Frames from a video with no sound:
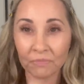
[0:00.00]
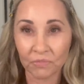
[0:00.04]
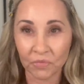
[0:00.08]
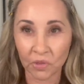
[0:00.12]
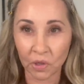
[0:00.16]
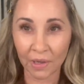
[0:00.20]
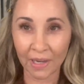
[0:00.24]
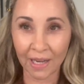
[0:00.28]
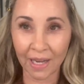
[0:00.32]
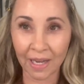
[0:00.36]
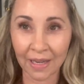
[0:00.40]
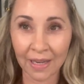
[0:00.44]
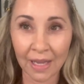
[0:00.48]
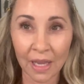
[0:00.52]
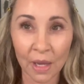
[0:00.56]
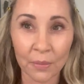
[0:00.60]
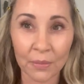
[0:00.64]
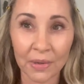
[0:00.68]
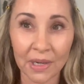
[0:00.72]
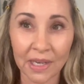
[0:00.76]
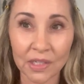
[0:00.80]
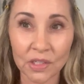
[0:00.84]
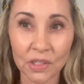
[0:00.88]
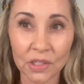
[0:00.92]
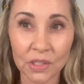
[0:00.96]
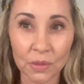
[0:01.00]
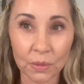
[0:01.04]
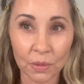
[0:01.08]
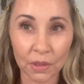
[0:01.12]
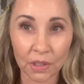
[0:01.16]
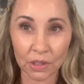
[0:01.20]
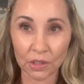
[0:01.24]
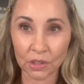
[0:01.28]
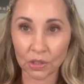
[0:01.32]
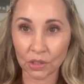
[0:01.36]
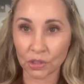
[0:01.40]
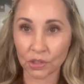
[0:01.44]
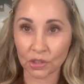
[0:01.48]
okay? But I just
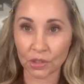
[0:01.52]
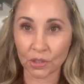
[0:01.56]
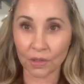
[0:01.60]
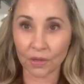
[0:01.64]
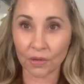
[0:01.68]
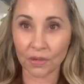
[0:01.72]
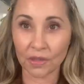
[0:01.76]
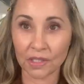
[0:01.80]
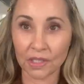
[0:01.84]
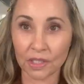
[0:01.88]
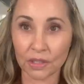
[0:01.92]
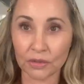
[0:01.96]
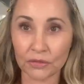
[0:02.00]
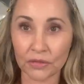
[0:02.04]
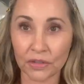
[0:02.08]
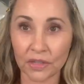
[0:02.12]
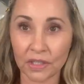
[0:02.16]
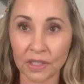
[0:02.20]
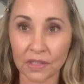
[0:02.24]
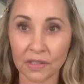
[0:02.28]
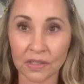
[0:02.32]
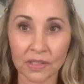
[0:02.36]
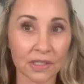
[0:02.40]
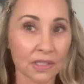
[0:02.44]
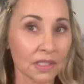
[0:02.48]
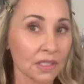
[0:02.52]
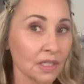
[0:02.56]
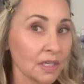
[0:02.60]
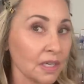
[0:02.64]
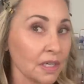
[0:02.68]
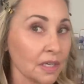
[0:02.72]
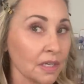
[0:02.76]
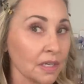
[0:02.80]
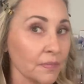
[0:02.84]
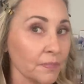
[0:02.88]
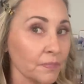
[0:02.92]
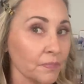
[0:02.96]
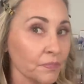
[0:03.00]
wanted to show you the difference.
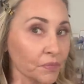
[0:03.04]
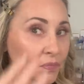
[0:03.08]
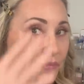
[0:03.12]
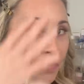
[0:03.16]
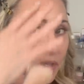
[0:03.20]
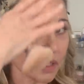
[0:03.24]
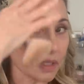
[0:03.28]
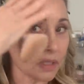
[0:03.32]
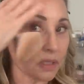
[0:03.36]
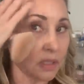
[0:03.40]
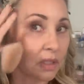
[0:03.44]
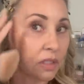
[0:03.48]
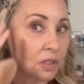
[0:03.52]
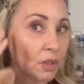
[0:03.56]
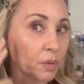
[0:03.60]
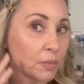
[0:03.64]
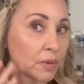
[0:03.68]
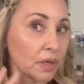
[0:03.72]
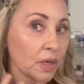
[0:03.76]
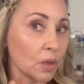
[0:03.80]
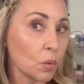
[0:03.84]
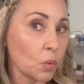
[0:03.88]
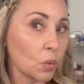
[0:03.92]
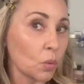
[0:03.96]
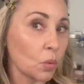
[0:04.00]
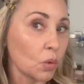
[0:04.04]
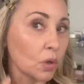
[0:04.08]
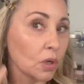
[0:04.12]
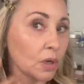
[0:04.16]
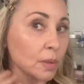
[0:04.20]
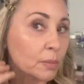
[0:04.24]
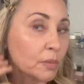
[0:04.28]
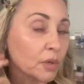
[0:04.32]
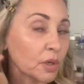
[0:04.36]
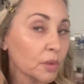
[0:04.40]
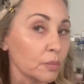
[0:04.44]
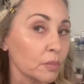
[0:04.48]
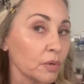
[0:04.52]
A little bit
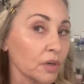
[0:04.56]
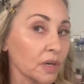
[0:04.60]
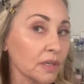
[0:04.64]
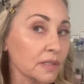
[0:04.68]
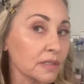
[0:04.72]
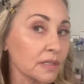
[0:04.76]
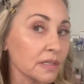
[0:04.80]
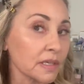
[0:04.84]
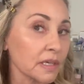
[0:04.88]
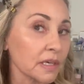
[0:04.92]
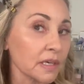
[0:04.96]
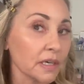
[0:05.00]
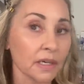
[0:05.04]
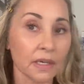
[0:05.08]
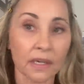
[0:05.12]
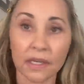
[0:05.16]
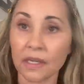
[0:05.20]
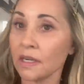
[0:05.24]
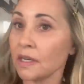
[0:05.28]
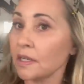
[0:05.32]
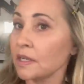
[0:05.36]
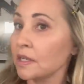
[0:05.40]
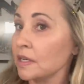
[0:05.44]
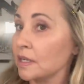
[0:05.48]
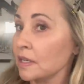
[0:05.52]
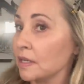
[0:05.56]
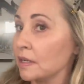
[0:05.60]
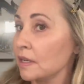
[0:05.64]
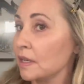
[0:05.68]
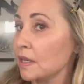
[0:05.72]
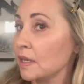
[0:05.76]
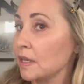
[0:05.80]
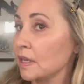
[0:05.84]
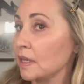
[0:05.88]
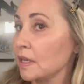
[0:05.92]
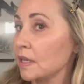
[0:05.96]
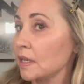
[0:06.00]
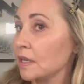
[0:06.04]
warmer, bronzier here,
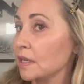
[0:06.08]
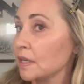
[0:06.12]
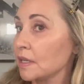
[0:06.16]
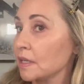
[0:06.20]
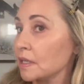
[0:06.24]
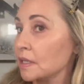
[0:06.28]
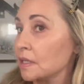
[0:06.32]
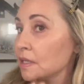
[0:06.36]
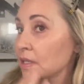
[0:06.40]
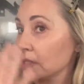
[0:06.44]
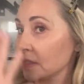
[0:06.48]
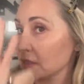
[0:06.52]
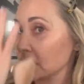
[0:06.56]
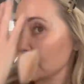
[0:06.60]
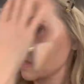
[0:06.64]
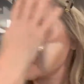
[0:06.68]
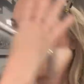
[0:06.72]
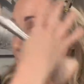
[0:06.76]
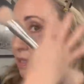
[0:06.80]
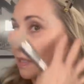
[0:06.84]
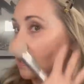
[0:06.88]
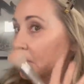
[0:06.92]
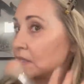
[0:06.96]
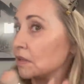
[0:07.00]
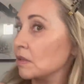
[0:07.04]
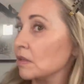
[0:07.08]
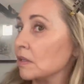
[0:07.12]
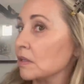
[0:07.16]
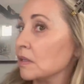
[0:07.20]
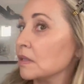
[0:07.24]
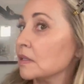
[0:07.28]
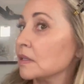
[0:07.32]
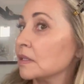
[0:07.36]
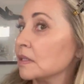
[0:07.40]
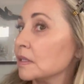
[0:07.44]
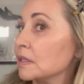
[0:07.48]
here, still